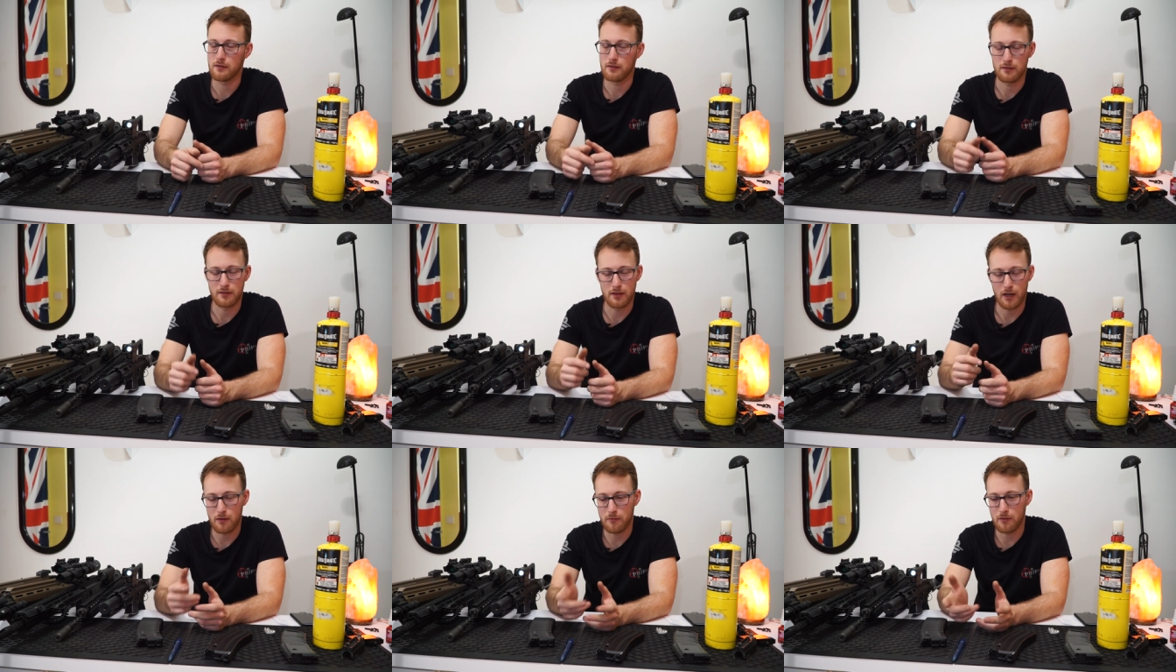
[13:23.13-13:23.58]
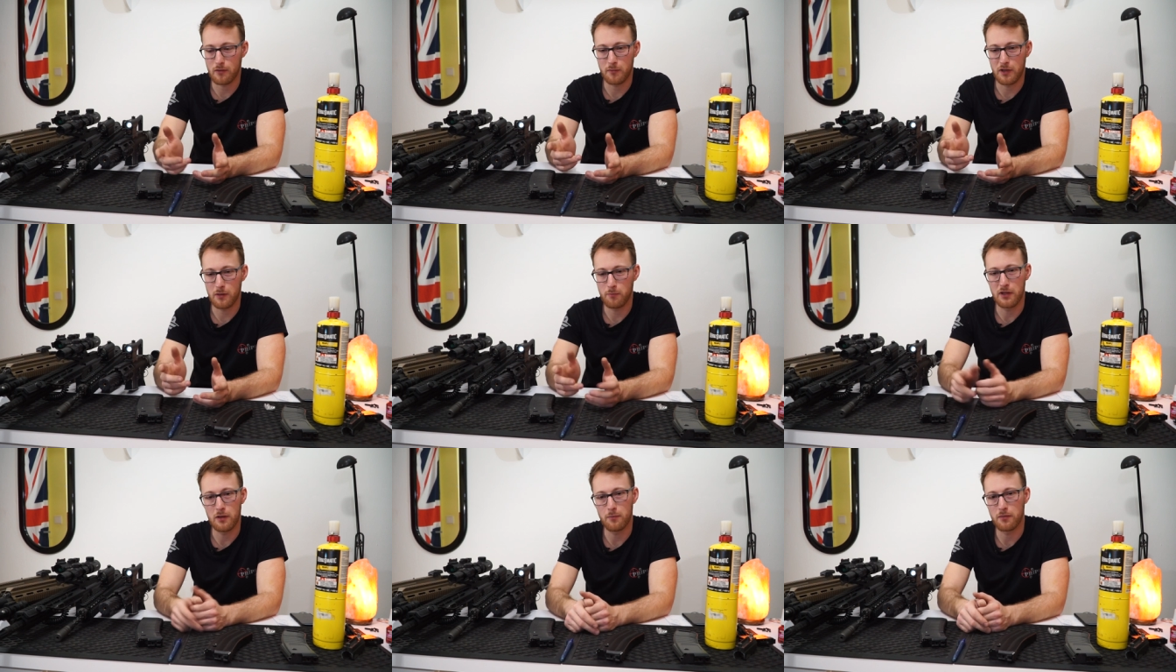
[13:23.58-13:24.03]
There will be
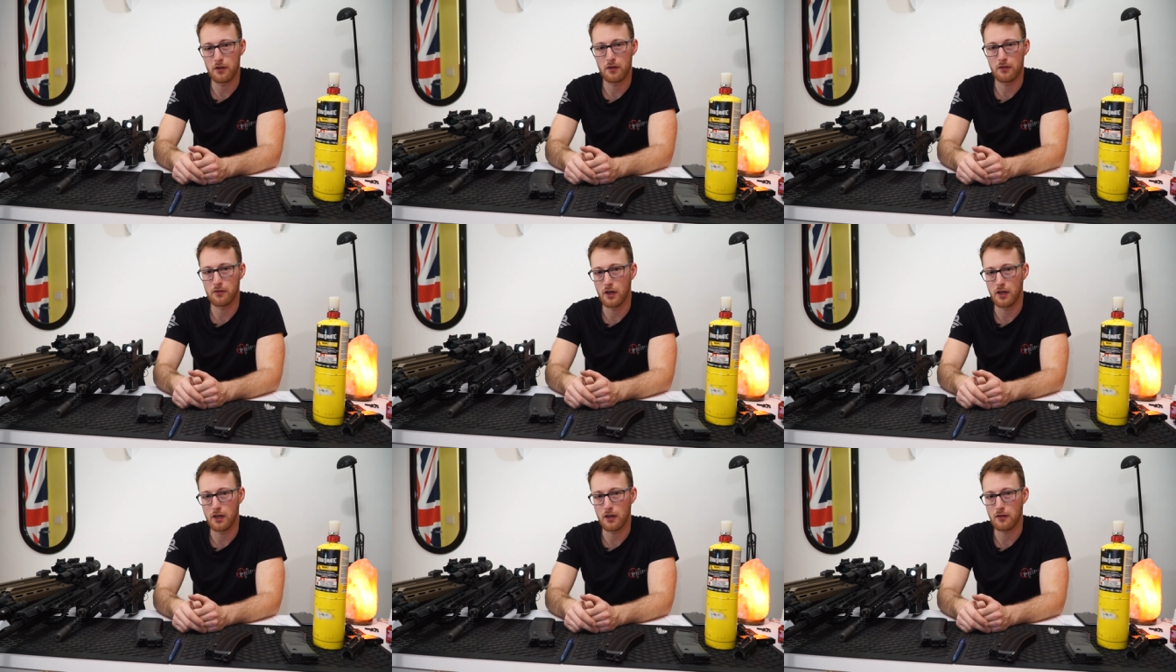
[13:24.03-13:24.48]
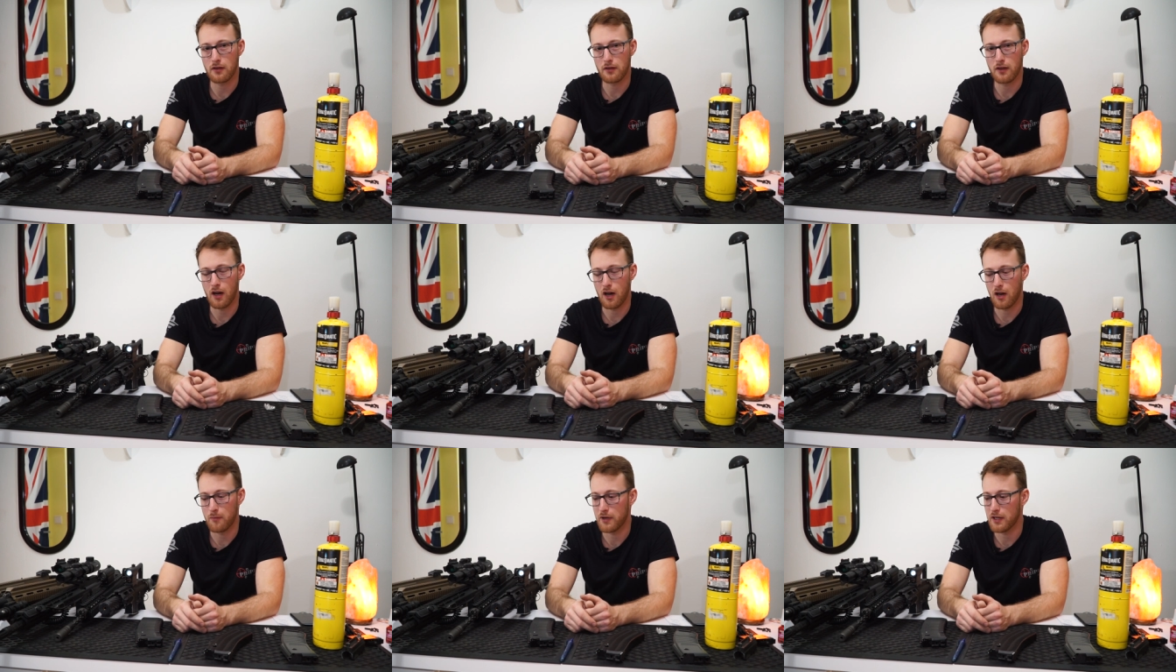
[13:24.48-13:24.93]
people reading the
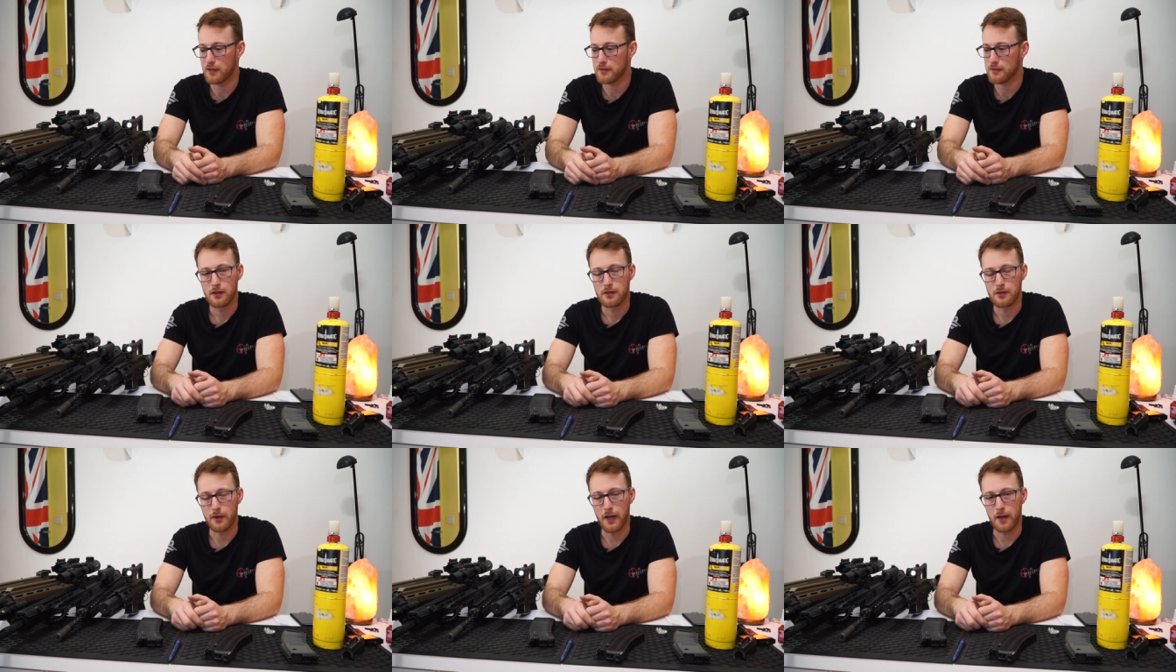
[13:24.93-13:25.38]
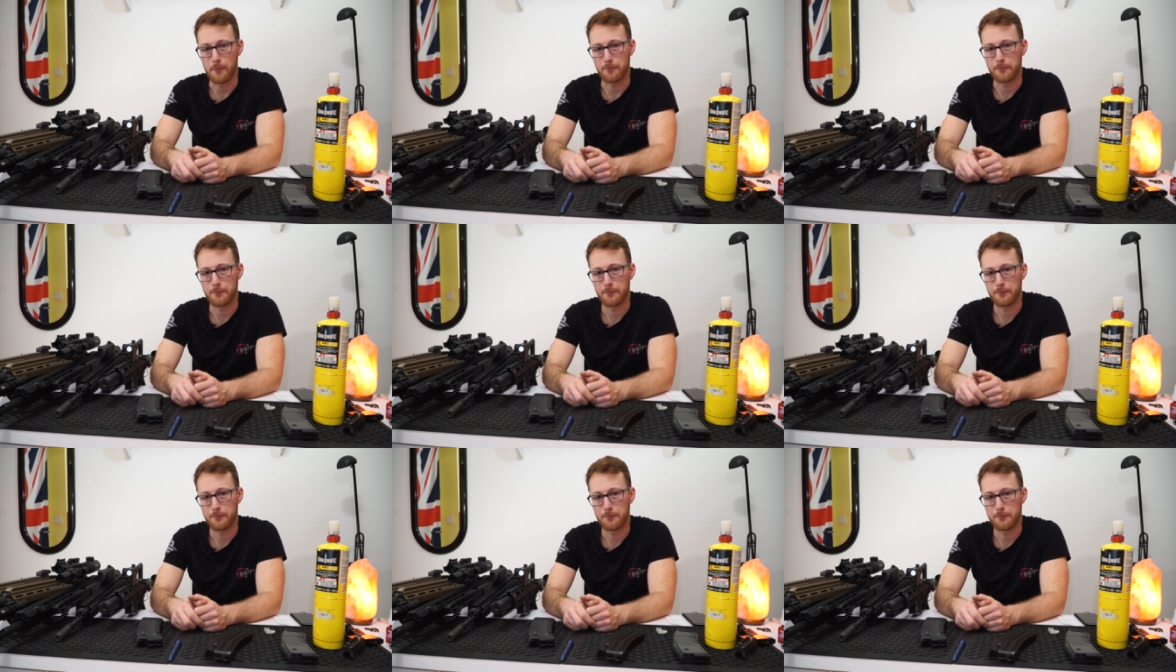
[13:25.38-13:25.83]
comments. So yeah,
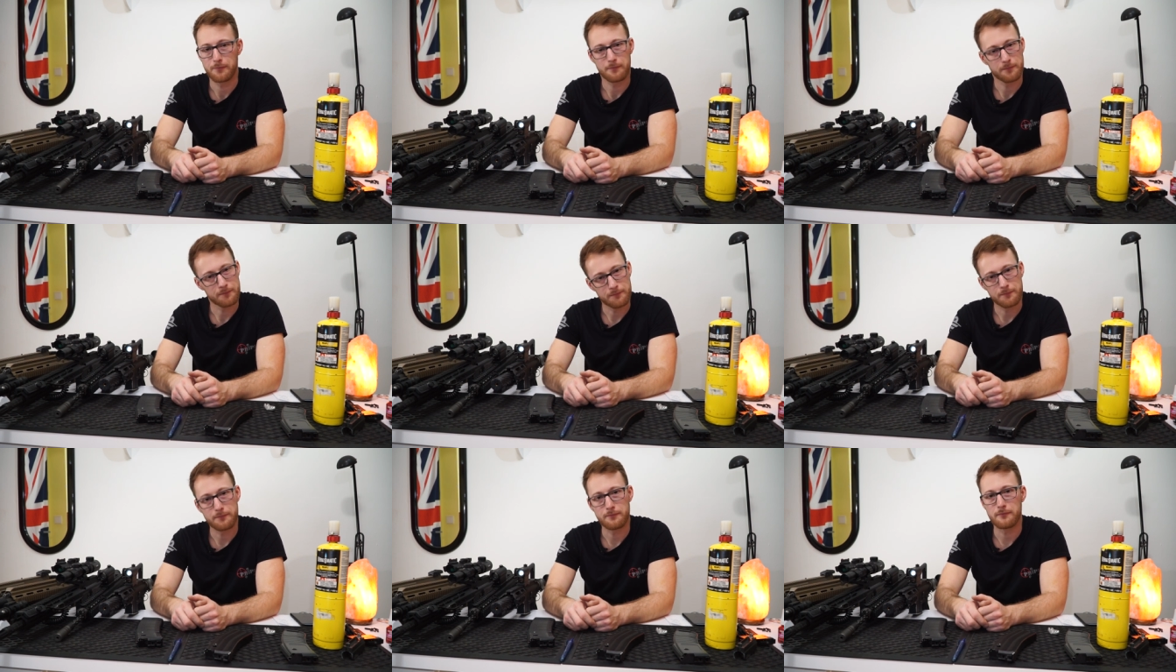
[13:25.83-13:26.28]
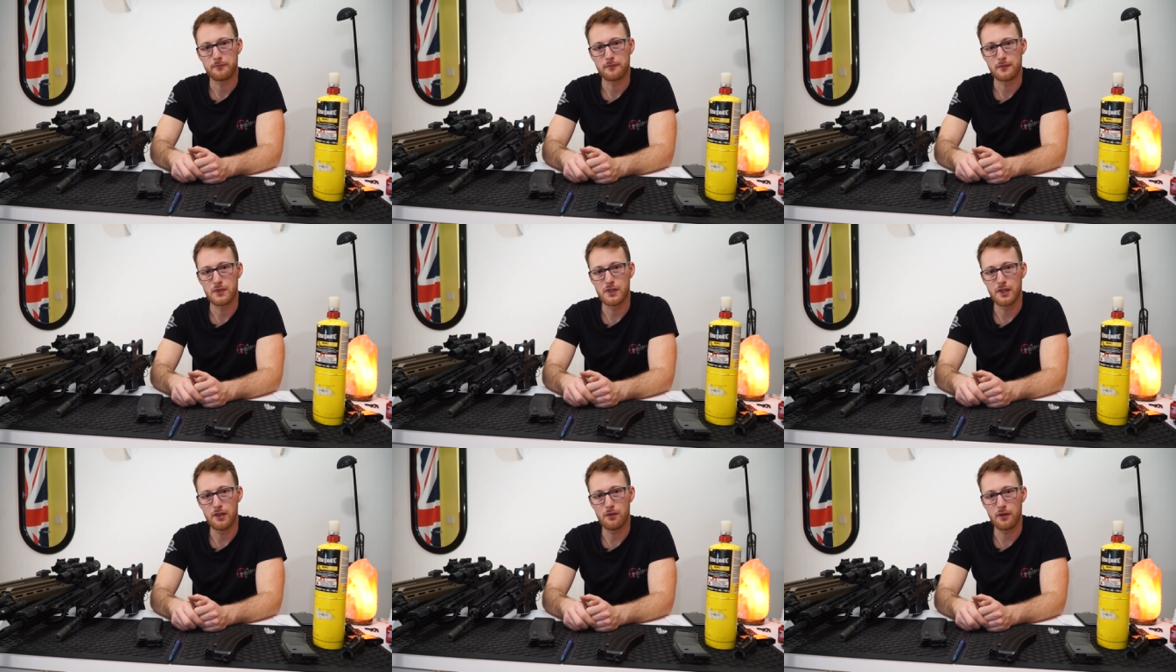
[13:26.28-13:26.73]

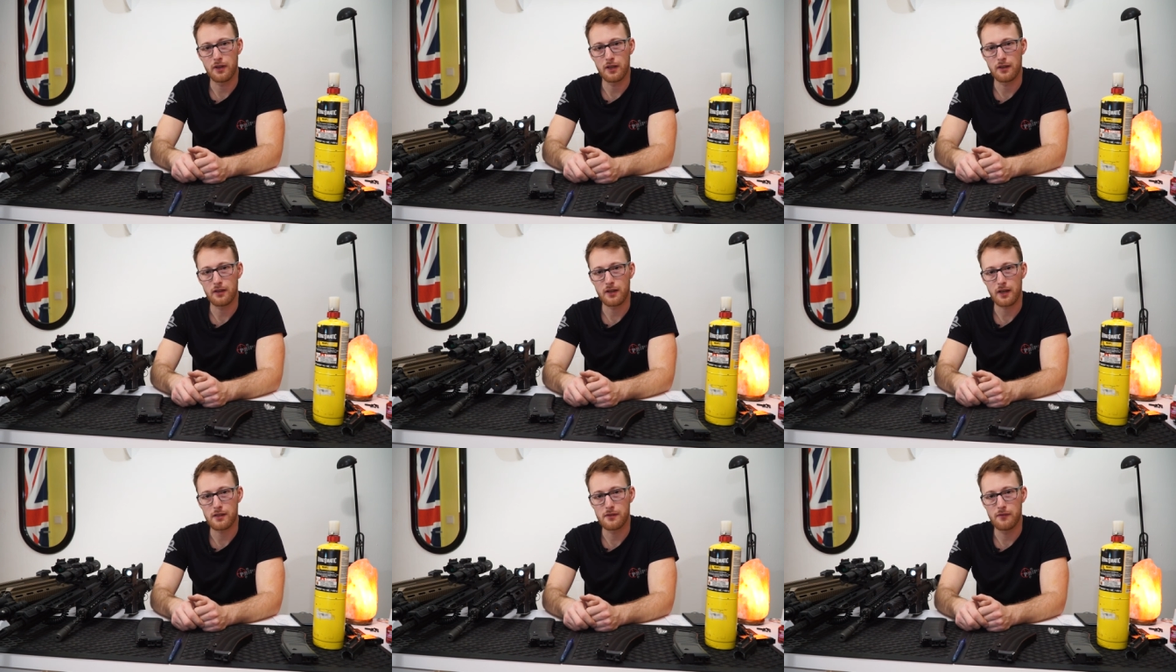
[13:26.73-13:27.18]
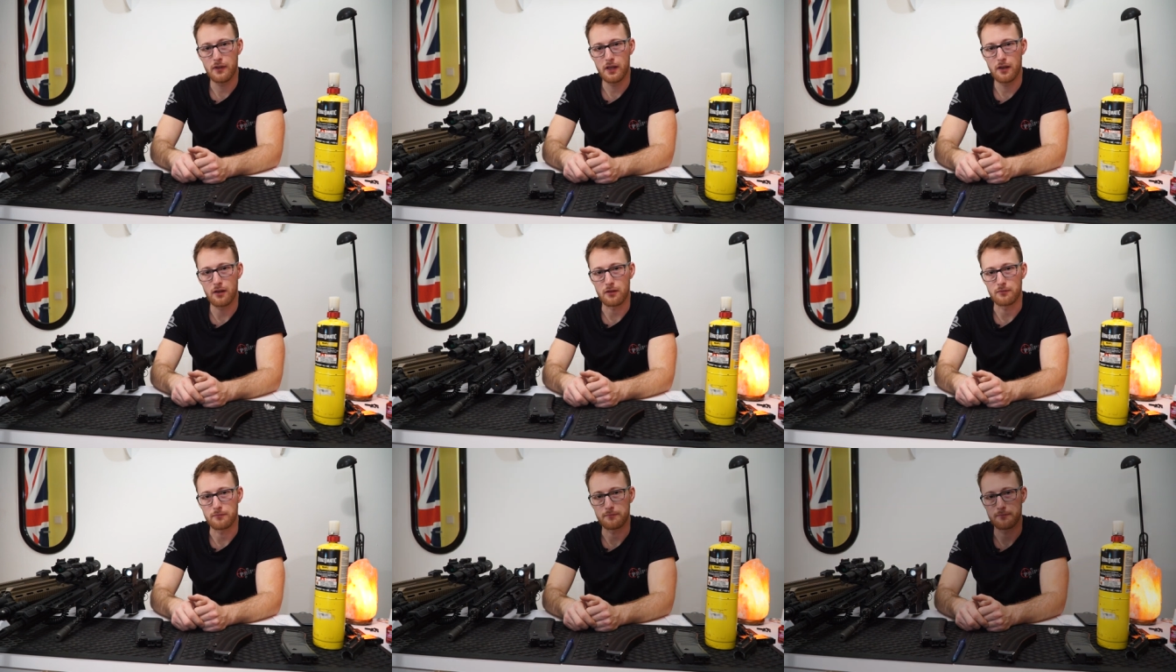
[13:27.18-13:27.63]
see you in the next
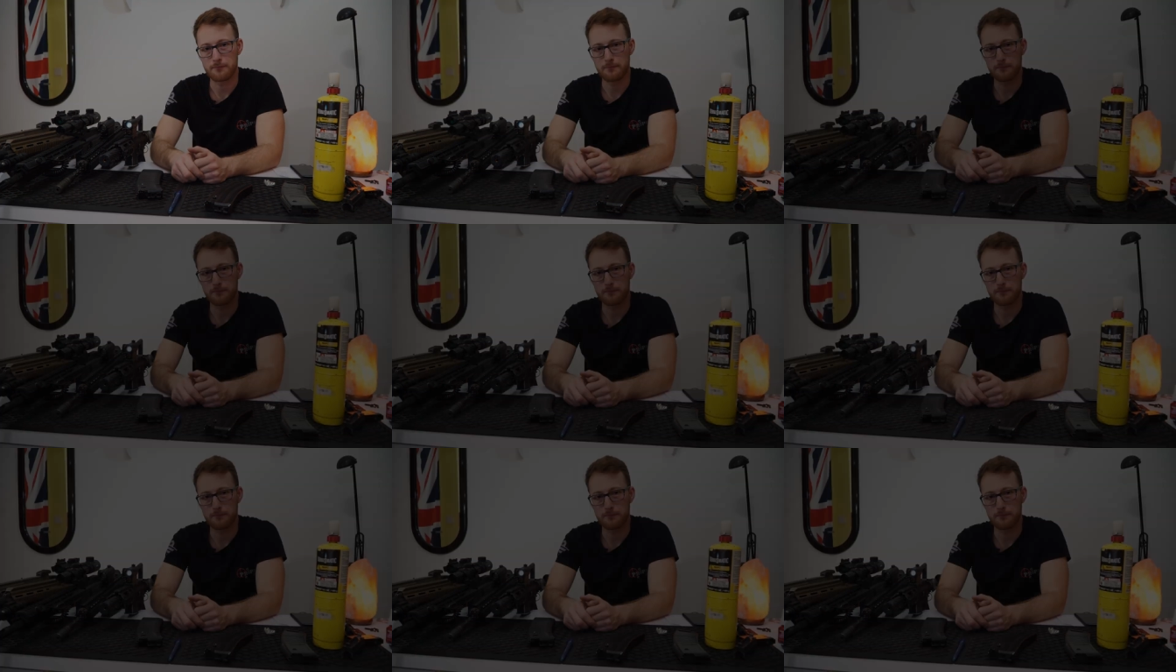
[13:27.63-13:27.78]
video.